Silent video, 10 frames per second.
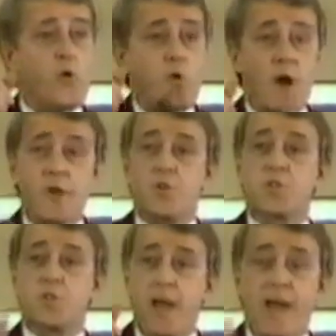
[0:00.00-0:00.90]
who
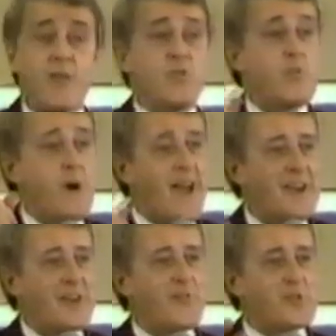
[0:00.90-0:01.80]
understand the
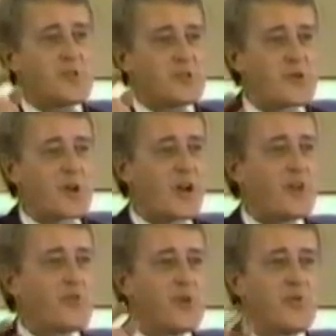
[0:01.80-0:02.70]
magnificence of the
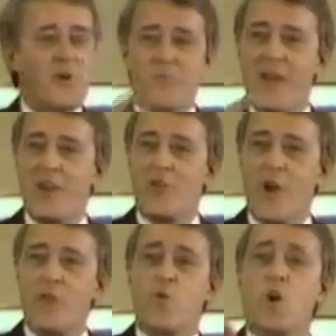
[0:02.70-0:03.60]
country and what made it
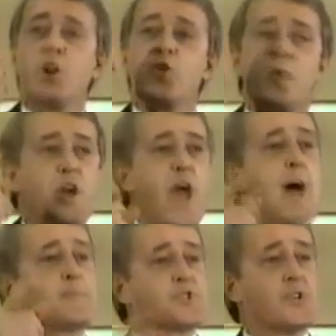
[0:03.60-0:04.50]
great. We're going to
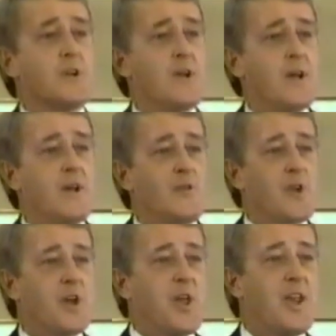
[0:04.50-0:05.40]
recapture
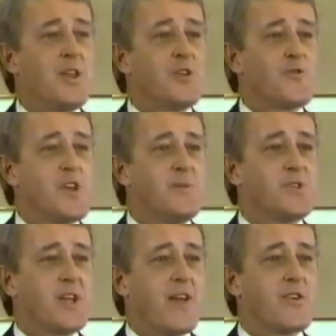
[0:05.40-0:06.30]
the Canadian dream
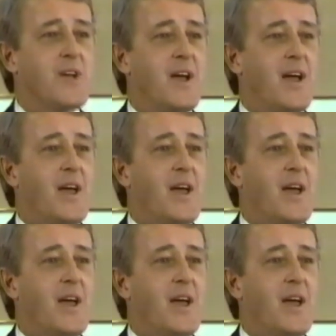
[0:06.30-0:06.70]
together,